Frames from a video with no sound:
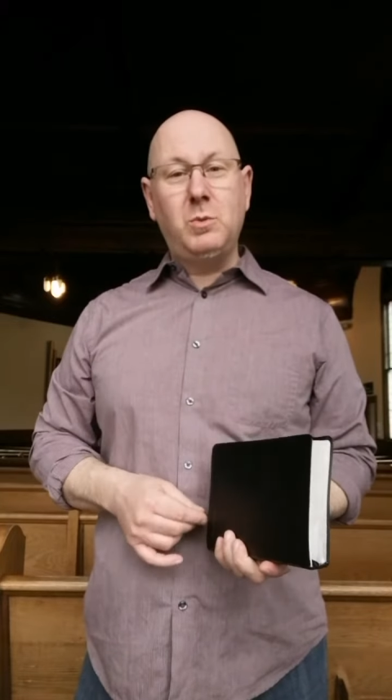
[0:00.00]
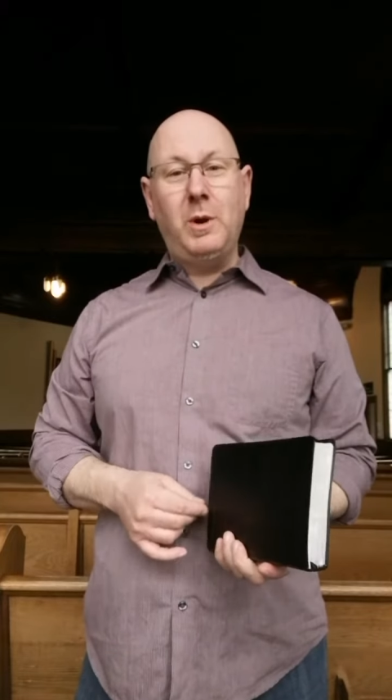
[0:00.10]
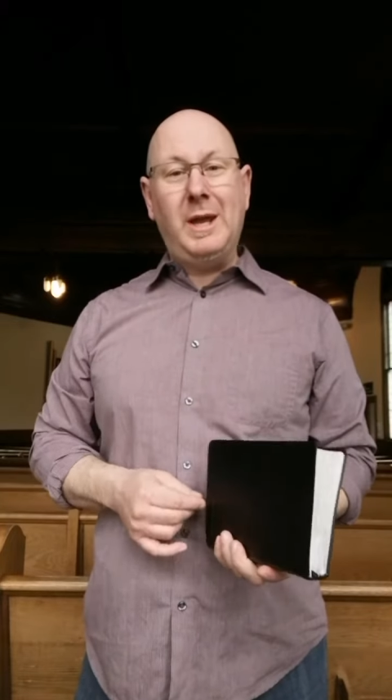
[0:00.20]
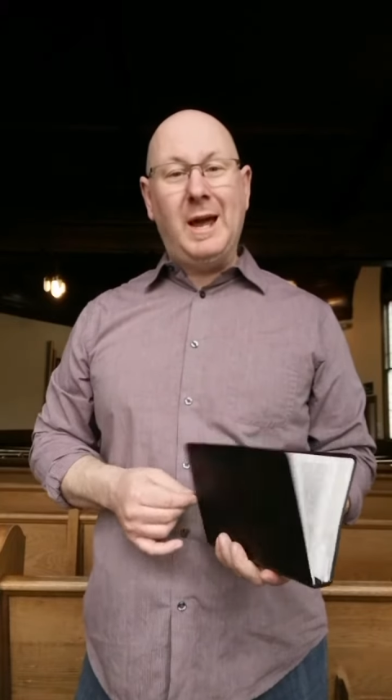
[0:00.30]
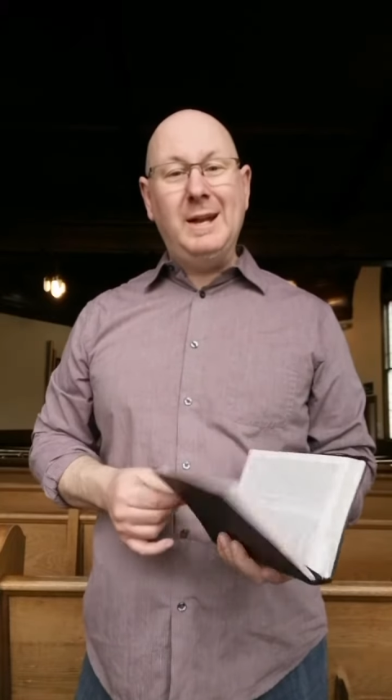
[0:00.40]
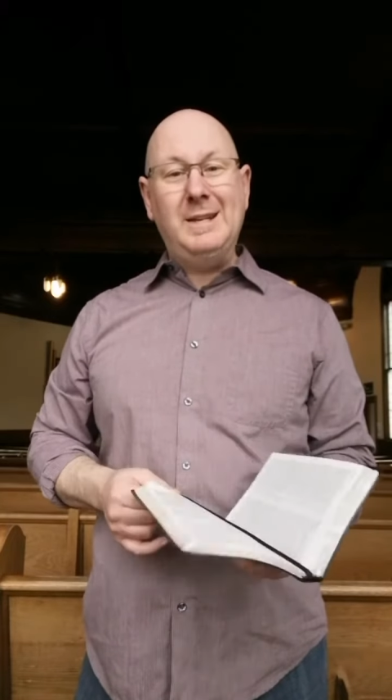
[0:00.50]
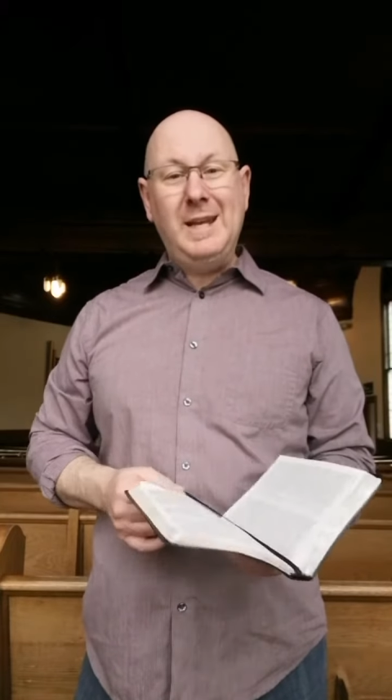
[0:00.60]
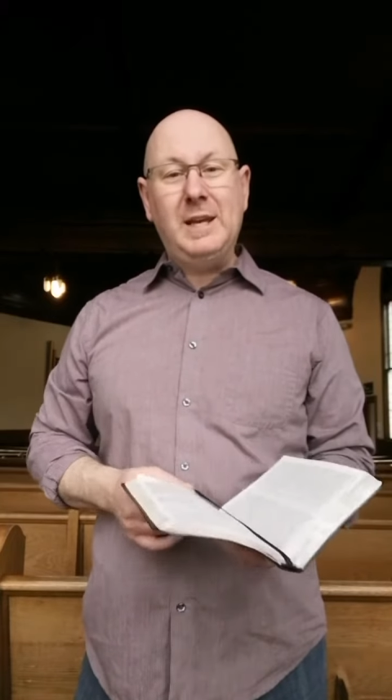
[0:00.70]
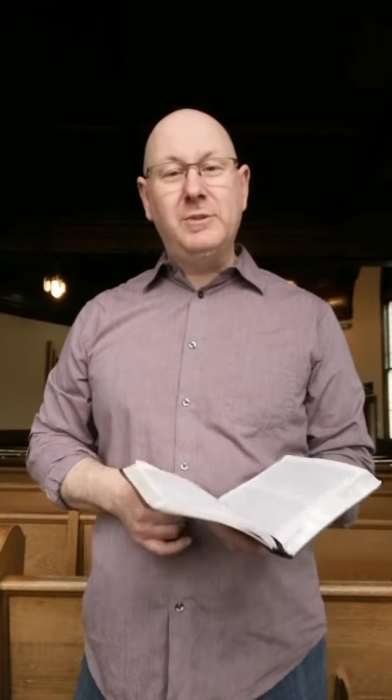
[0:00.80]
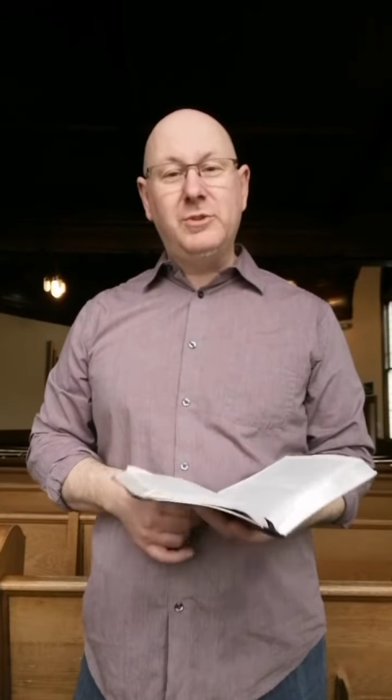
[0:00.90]
where he kind of
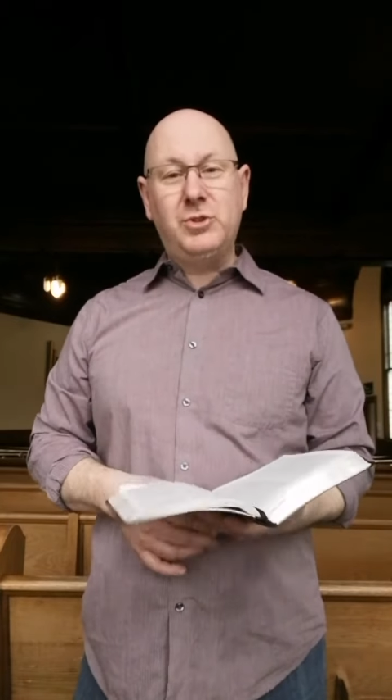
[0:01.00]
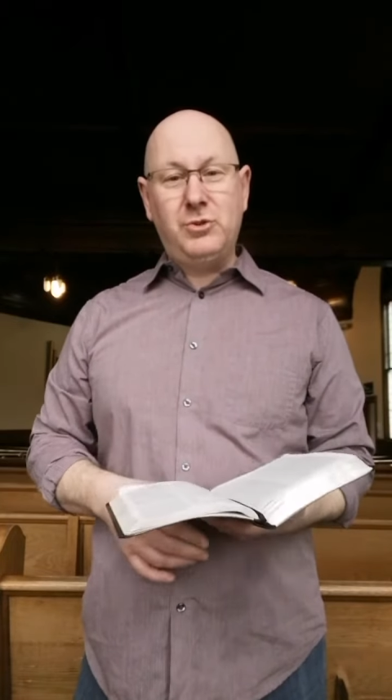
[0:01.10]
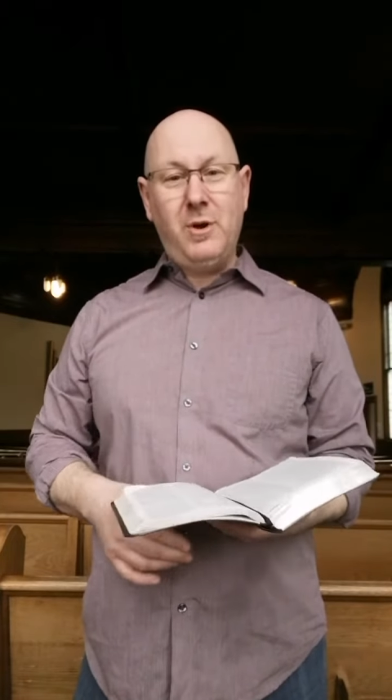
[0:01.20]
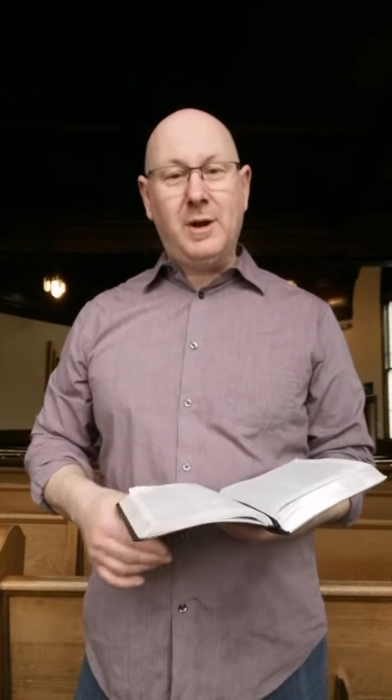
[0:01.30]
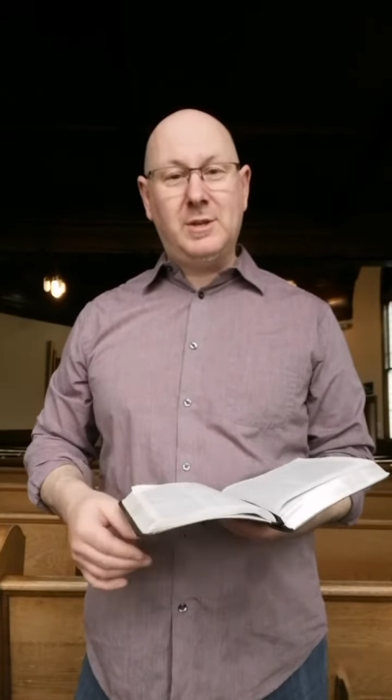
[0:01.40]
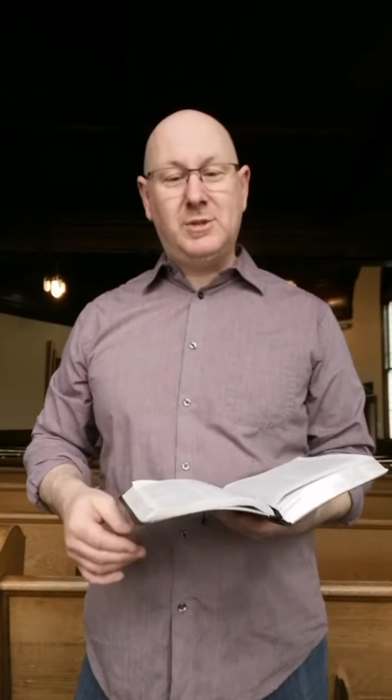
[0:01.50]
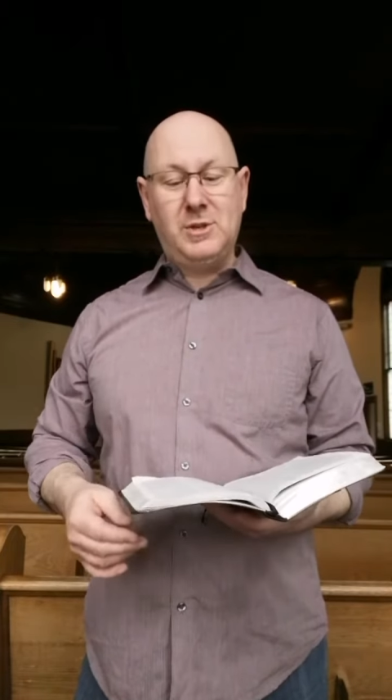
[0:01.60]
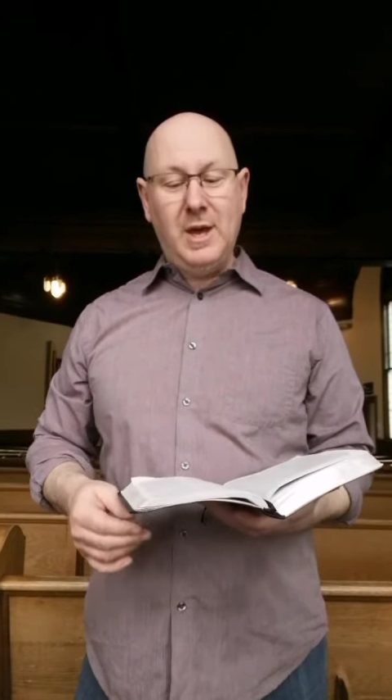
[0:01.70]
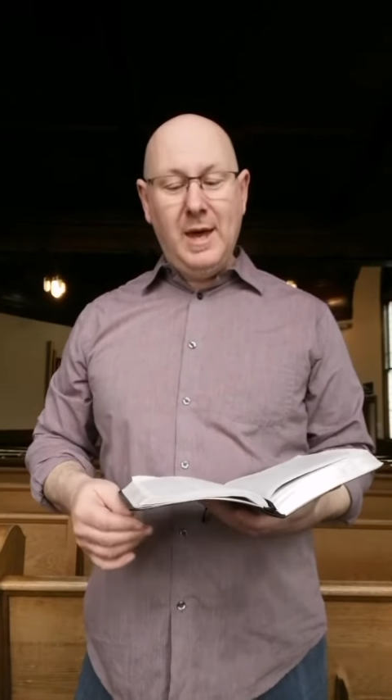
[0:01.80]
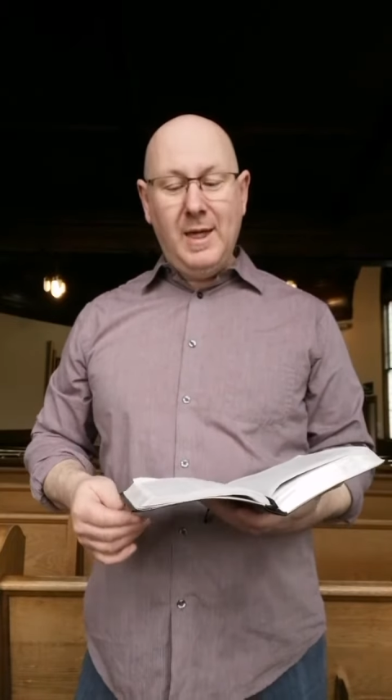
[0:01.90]
deconstructs